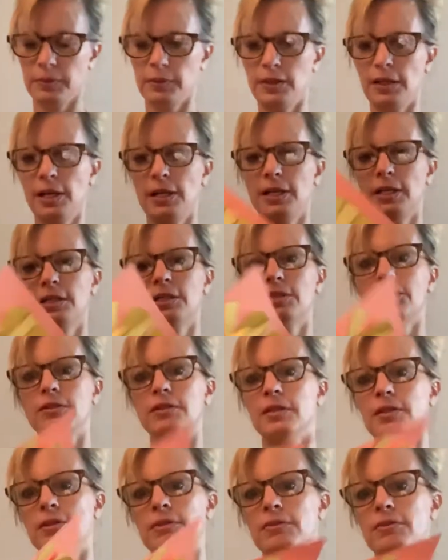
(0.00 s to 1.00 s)
And it's
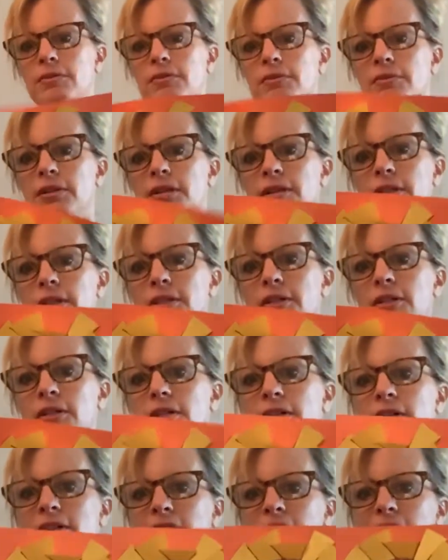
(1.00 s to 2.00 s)
right here.
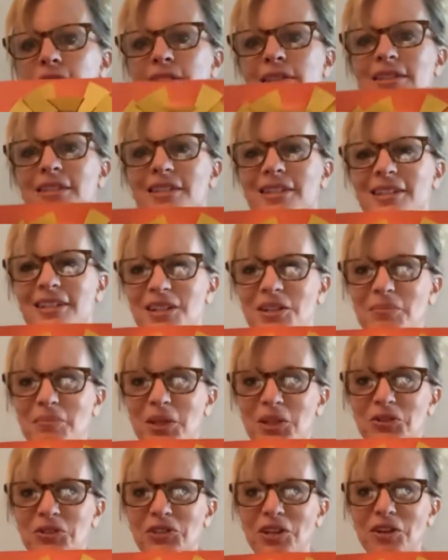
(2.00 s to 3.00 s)
And you made
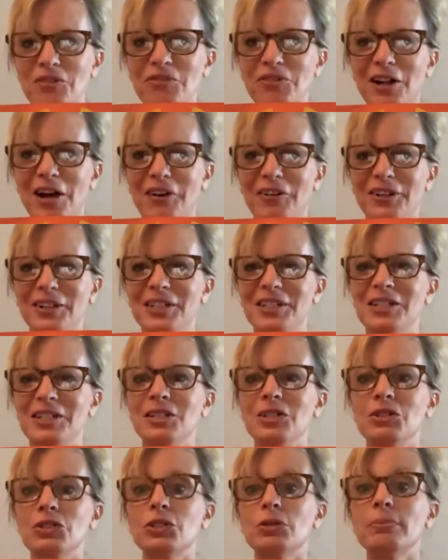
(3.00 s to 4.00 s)
your sunflower.
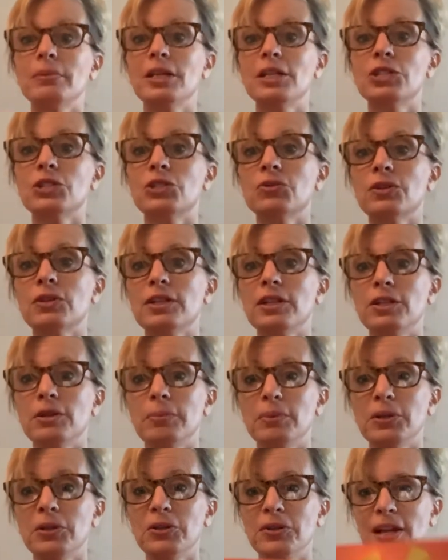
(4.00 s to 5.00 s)
So make sure that you
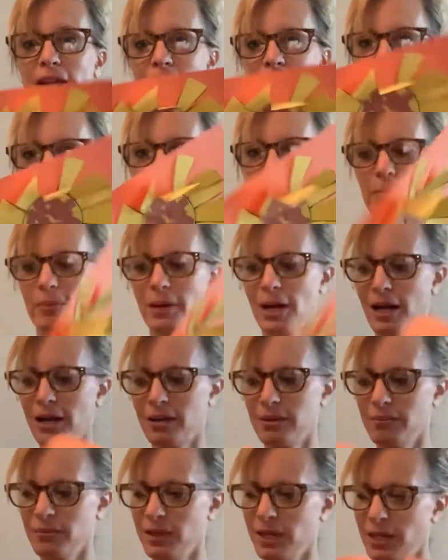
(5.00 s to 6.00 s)
put your name on the
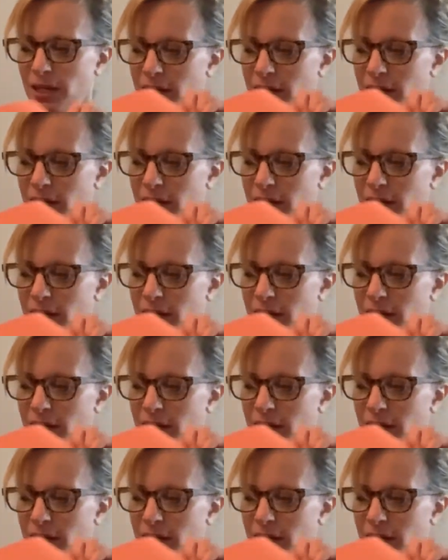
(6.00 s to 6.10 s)
bottom, and